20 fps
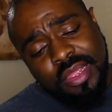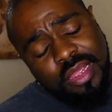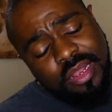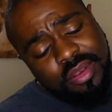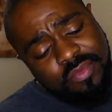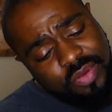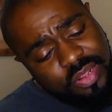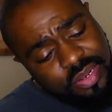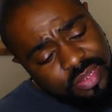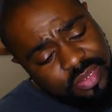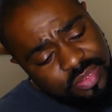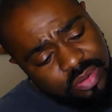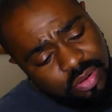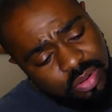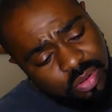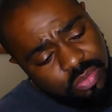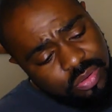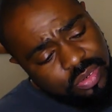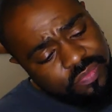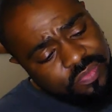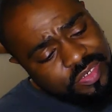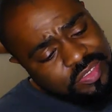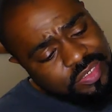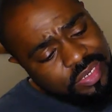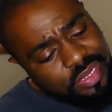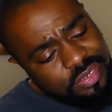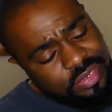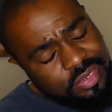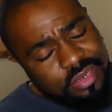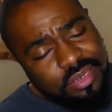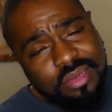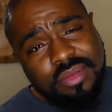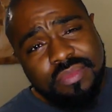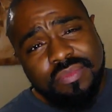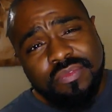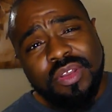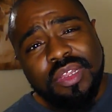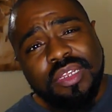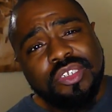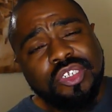And really, the only reason I
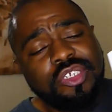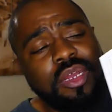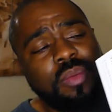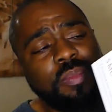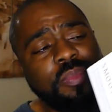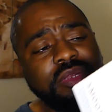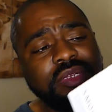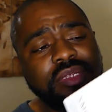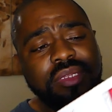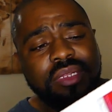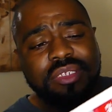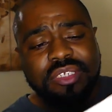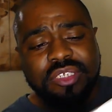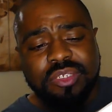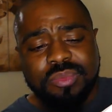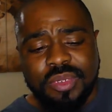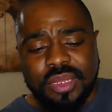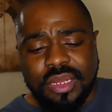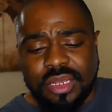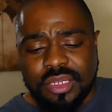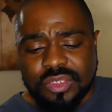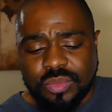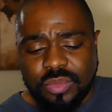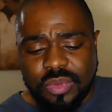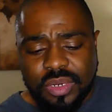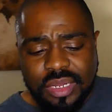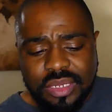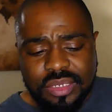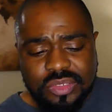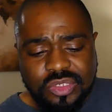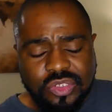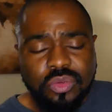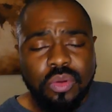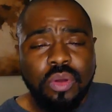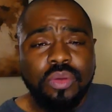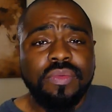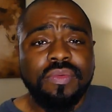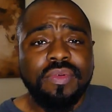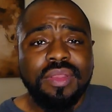didn't really jump into this is because when I saw the